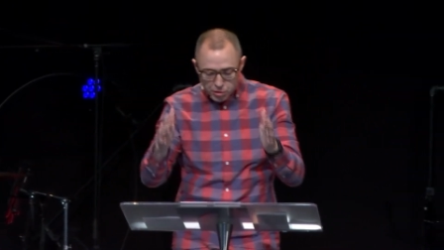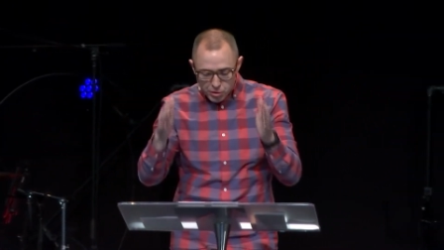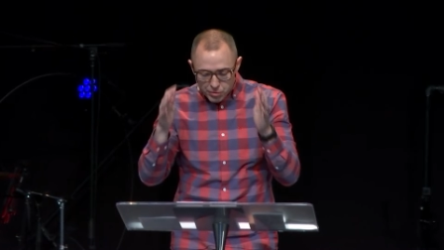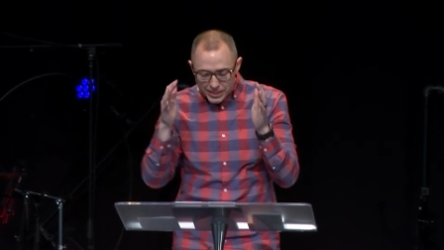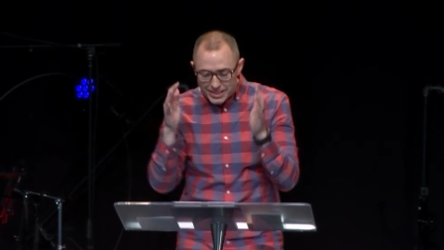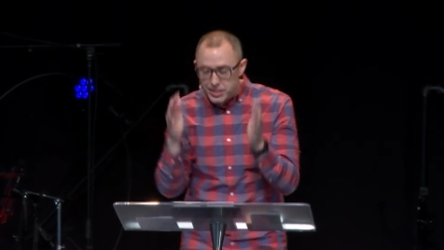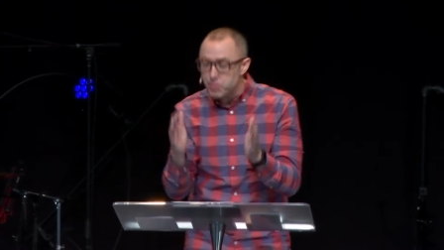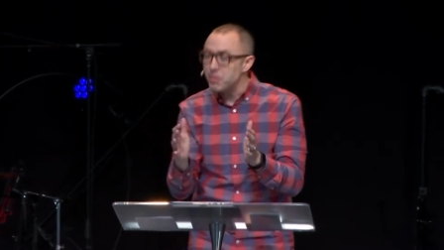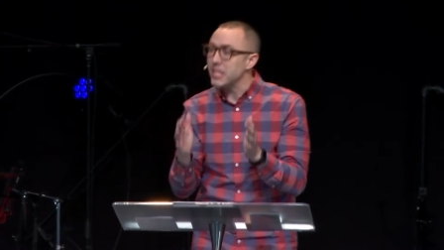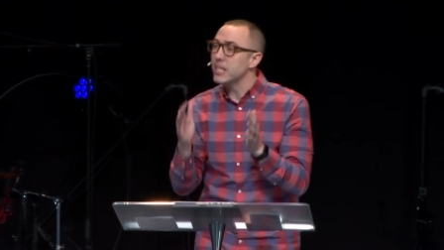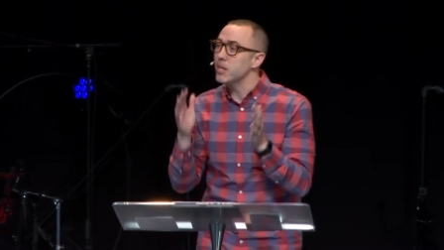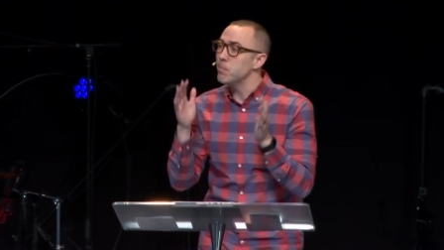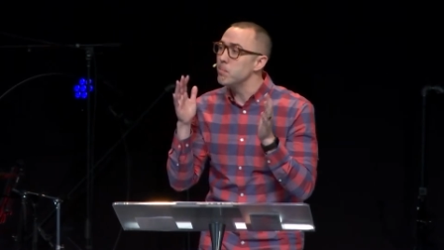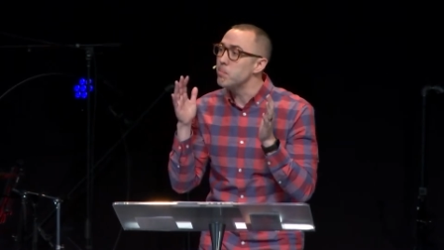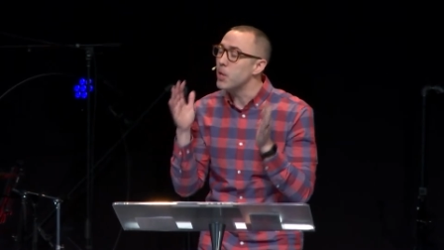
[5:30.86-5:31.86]
You get to
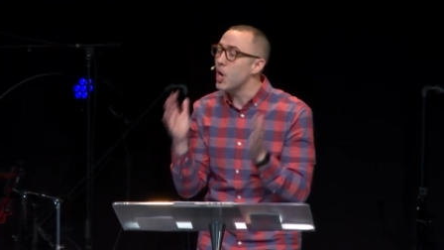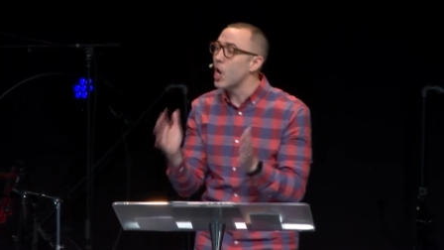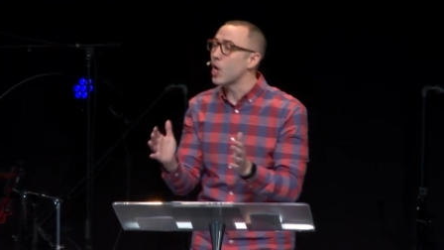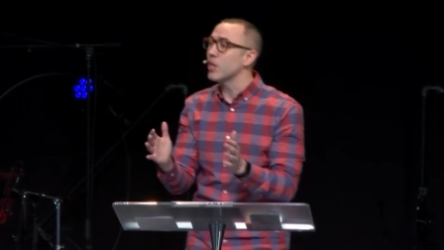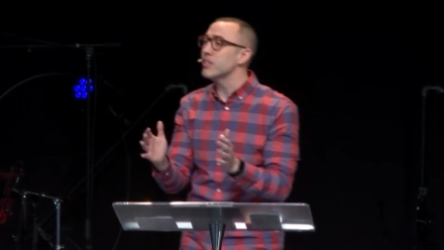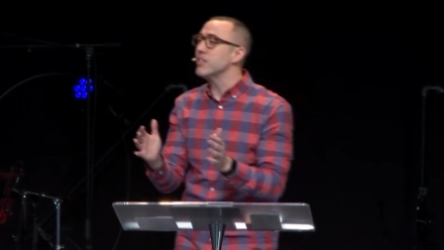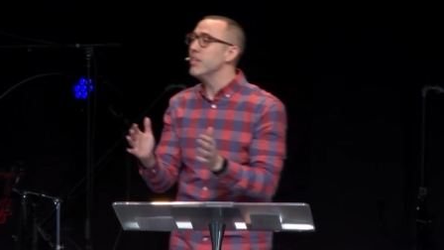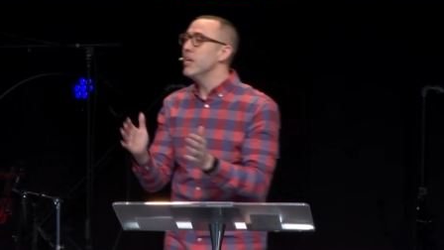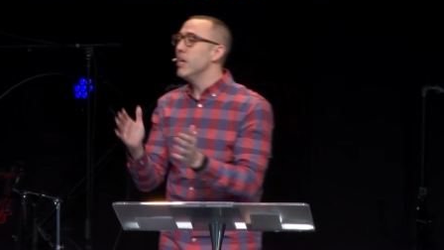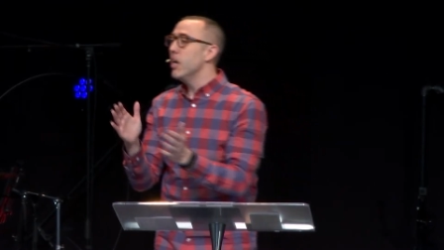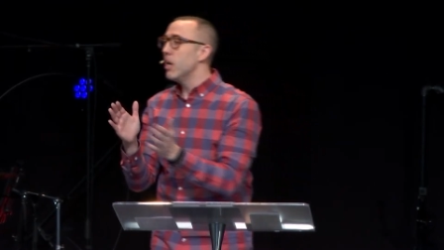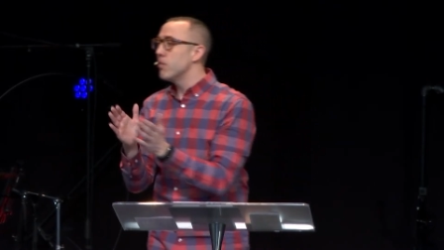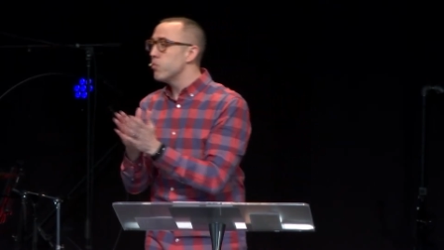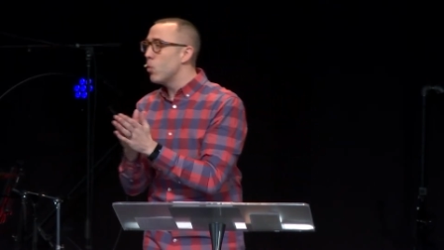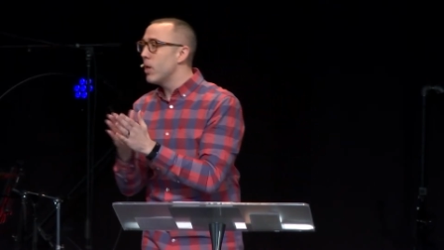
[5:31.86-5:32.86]
become part
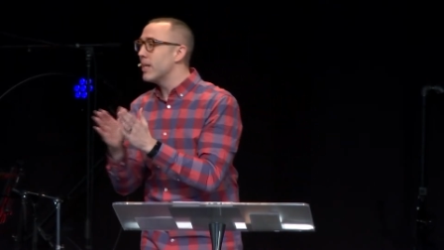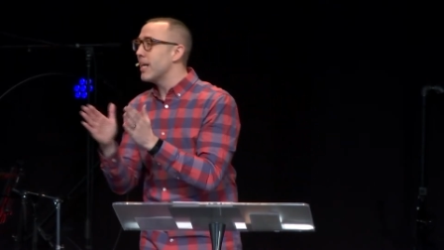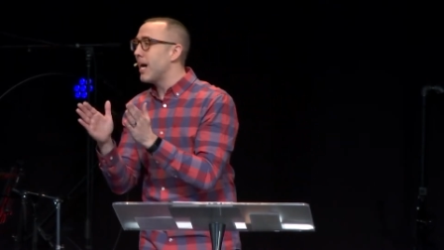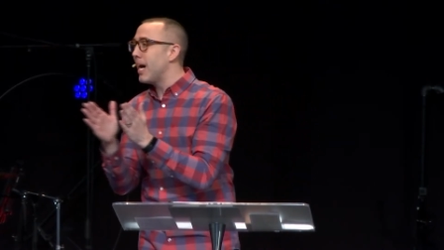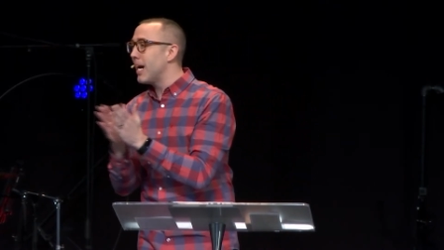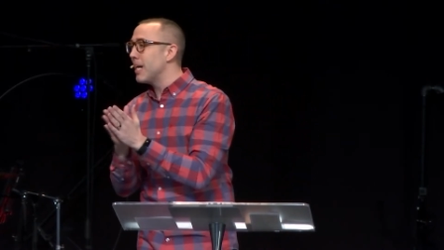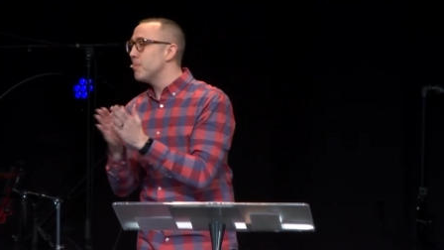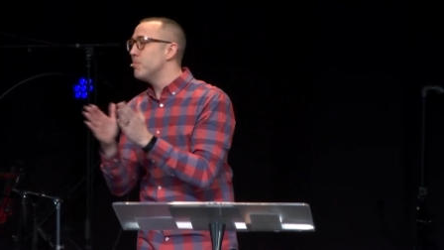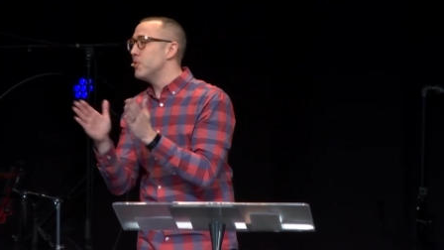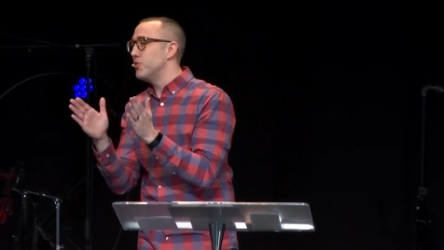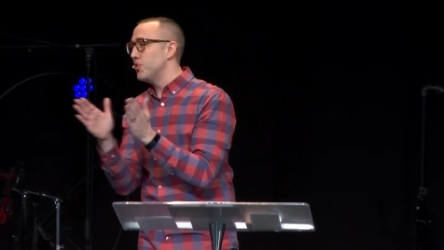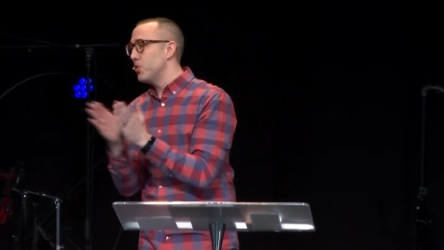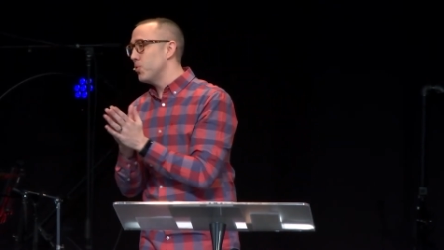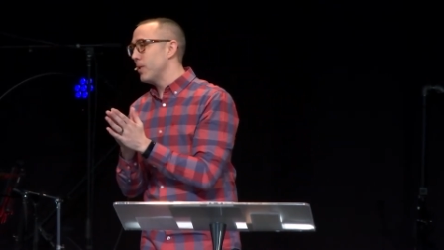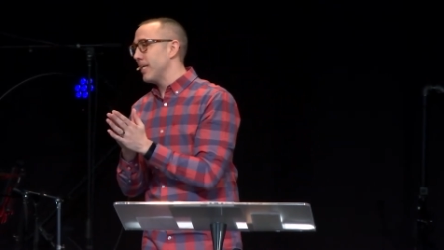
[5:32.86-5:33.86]
of what I'm
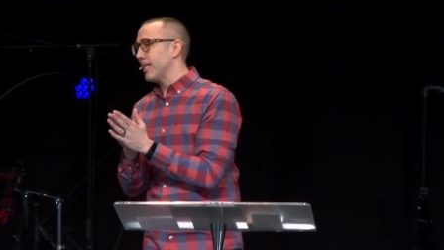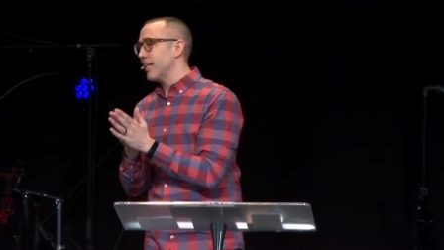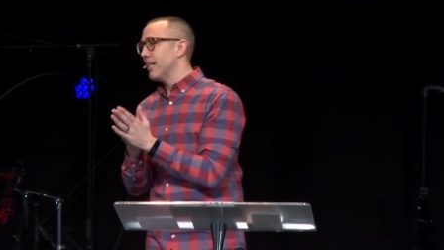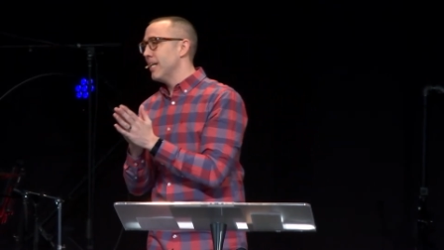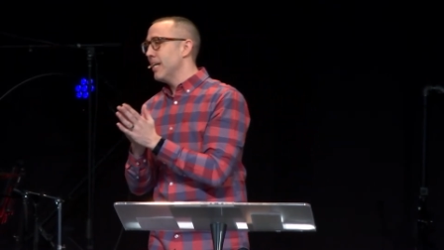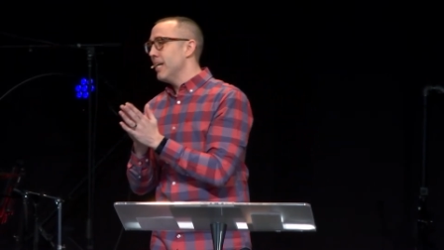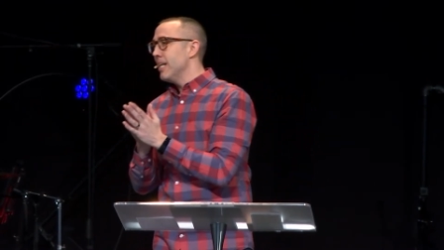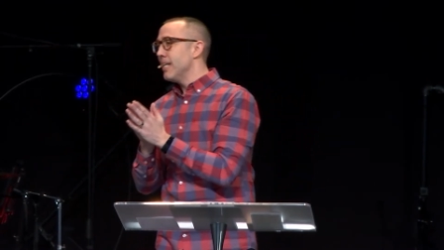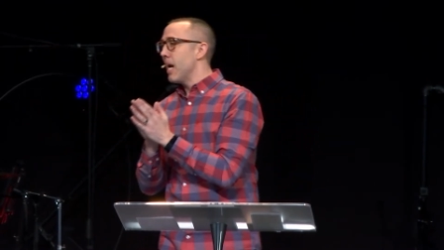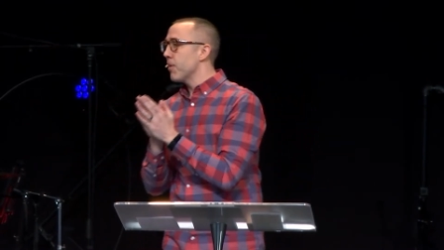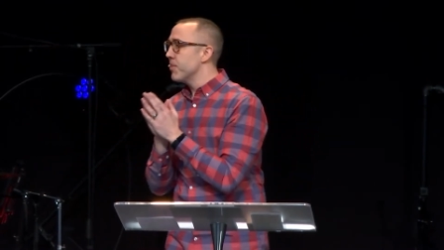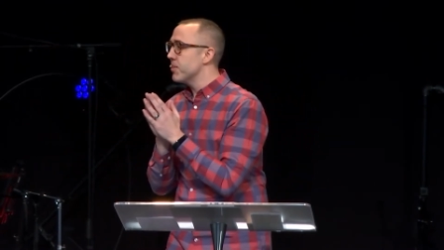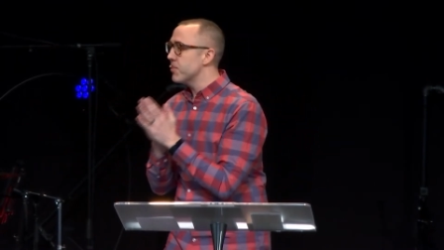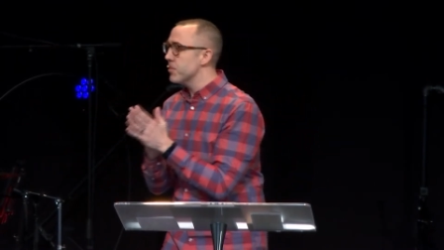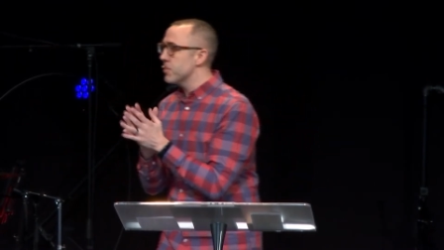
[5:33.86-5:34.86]
doing. Now,
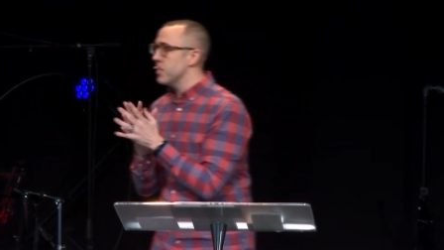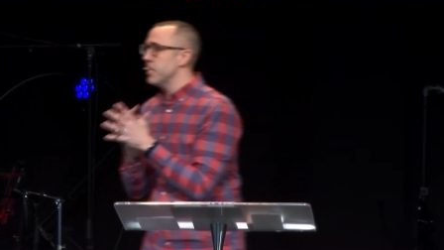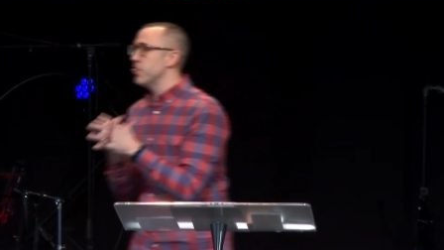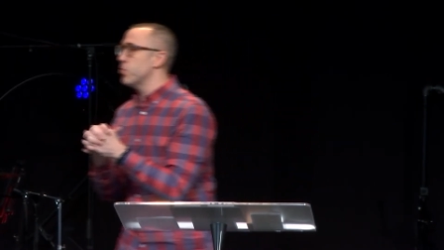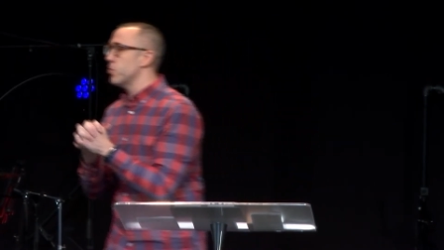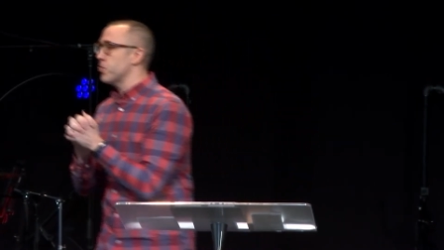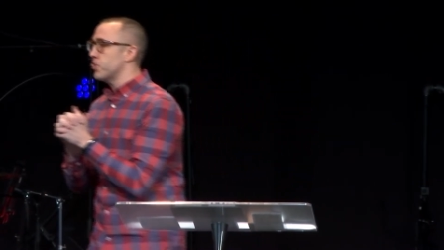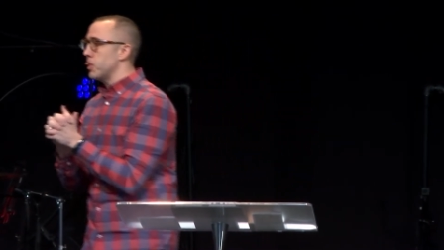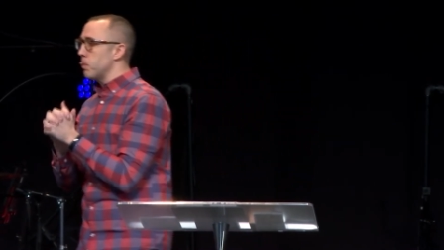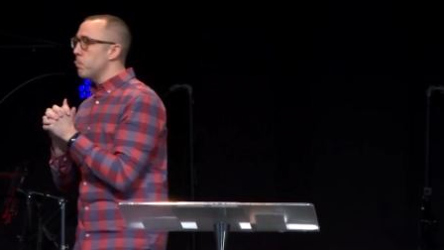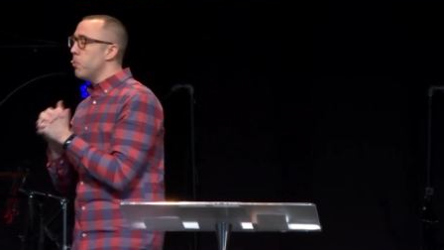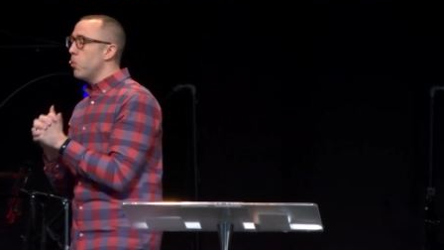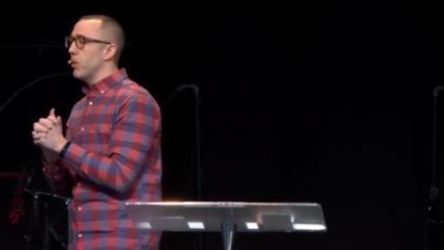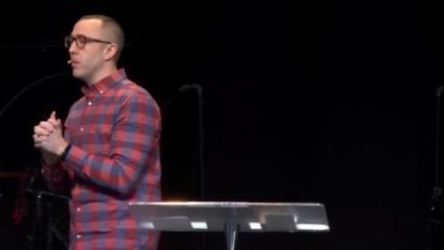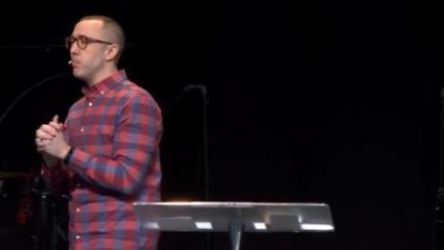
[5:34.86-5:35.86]
this is an interesting
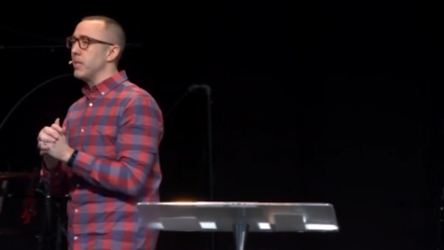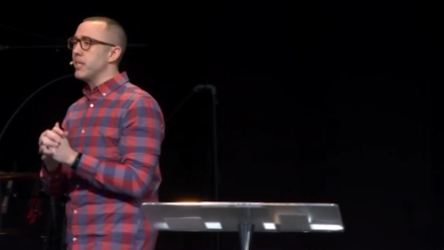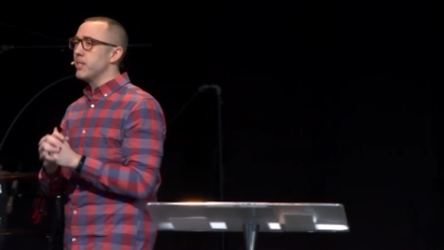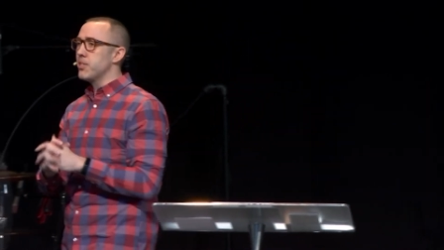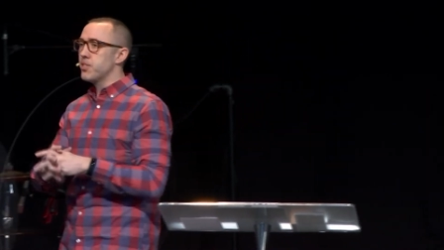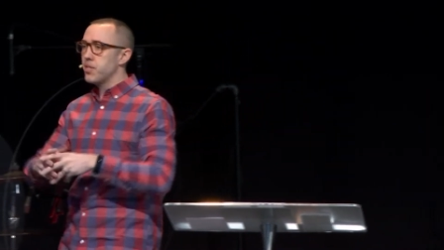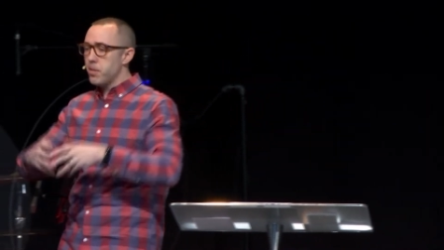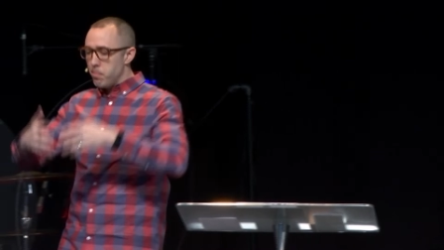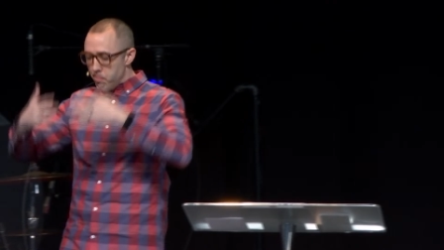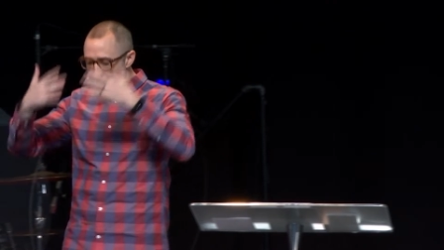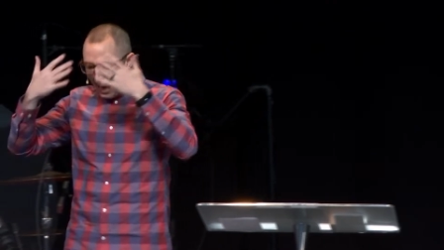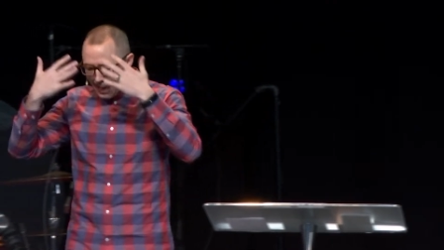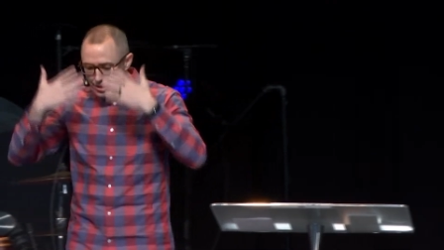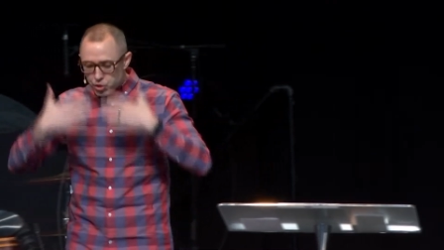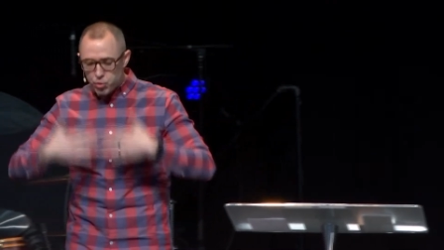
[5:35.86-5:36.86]
point because the
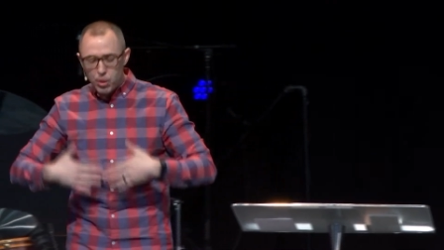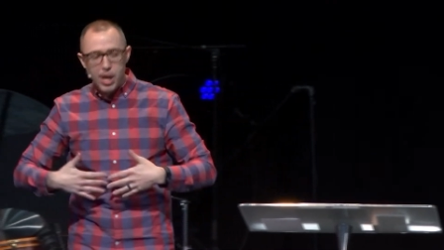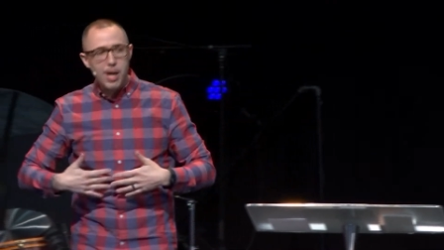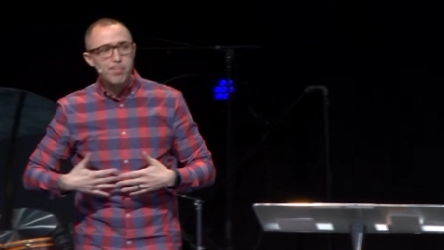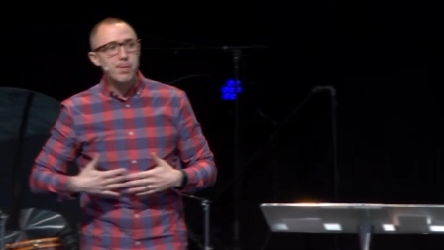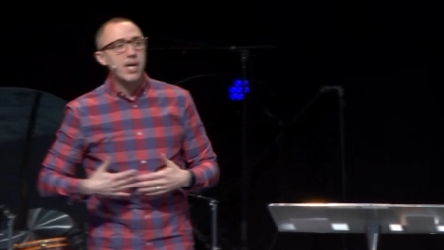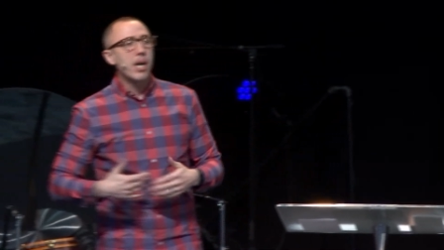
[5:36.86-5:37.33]
backdrop